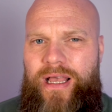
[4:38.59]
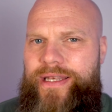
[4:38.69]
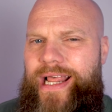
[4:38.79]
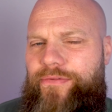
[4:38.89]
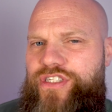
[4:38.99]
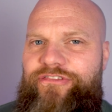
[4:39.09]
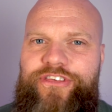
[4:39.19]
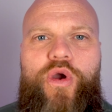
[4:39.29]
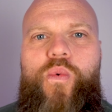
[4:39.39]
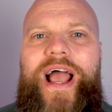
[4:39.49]
Now there's a
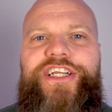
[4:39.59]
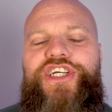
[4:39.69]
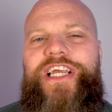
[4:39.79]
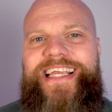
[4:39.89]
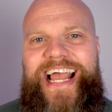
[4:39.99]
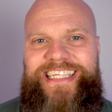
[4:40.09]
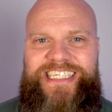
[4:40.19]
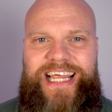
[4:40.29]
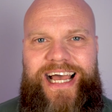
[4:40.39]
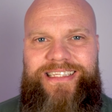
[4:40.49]
few ways you can get
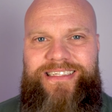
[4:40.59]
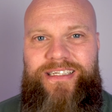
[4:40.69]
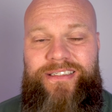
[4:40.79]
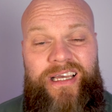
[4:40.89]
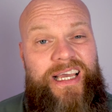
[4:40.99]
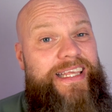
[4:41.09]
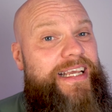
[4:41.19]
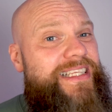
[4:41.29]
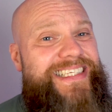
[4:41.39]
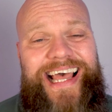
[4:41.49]
started. You
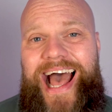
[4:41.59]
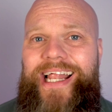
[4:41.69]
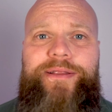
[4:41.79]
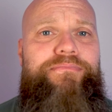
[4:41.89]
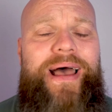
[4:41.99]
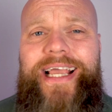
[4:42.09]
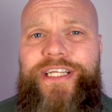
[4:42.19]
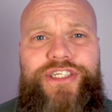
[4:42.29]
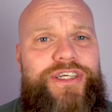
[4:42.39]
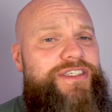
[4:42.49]
can start adding
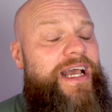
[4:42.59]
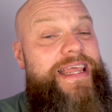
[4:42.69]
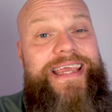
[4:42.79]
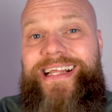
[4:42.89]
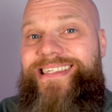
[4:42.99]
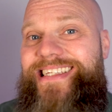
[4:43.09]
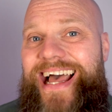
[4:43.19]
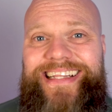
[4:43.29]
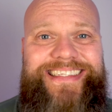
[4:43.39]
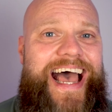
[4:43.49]
pages, you can
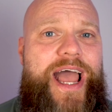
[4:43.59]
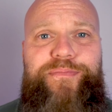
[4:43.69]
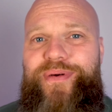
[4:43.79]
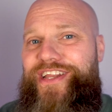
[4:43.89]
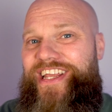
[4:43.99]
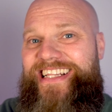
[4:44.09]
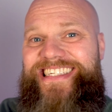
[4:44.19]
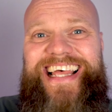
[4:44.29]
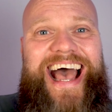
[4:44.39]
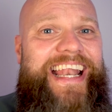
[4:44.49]
start typing, you can
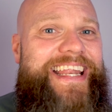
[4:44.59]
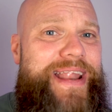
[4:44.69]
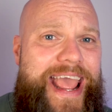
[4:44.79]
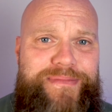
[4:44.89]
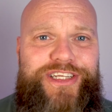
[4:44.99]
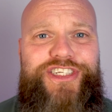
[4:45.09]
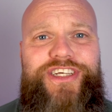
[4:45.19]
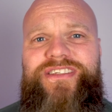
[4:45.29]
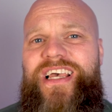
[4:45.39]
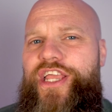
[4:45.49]
start adding
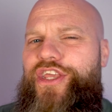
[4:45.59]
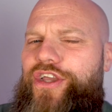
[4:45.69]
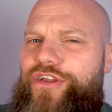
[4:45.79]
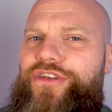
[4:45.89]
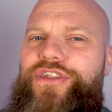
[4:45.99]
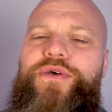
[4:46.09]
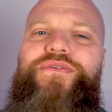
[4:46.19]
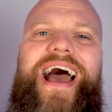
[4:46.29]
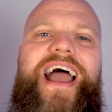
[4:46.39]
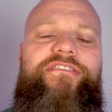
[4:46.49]
images, you can do
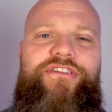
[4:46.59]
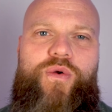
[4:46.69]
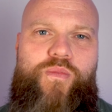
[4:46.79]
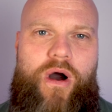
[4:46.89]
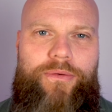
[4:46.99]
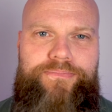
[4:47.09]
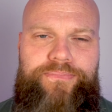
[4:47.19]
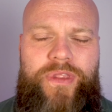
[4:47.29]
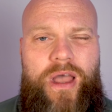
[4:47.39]
that if you want.